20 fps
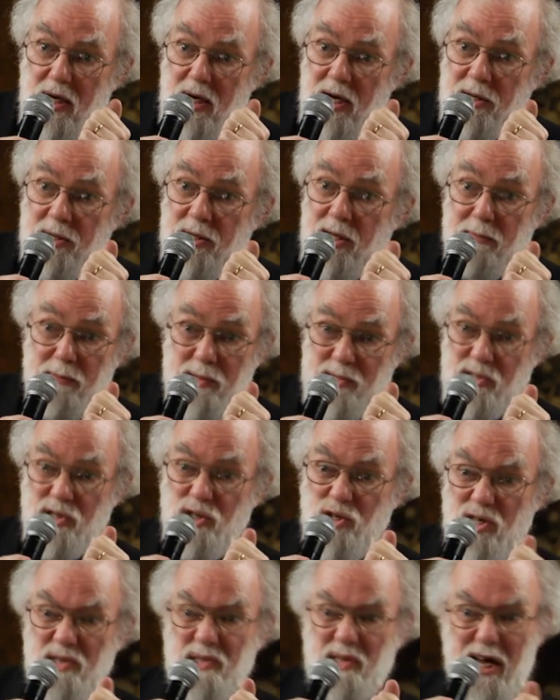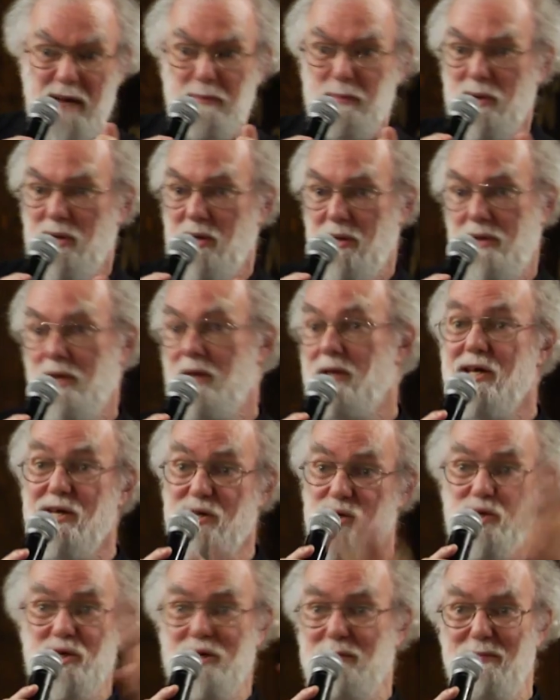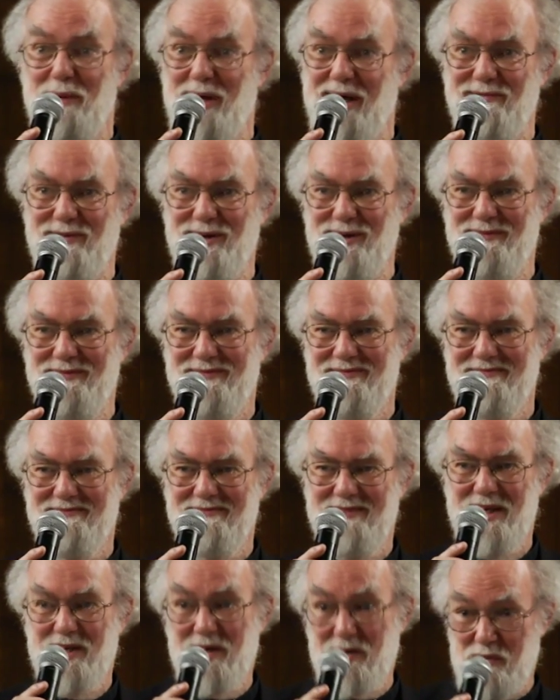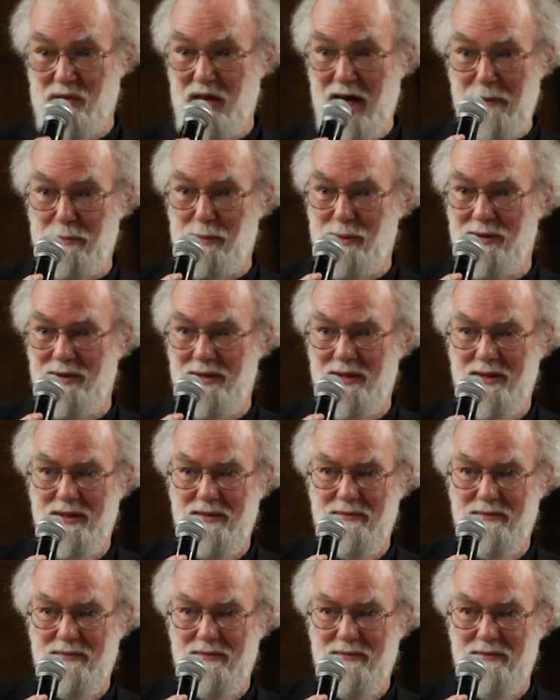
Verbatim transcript: And that mustn't just happen at the leadership level, it has to happen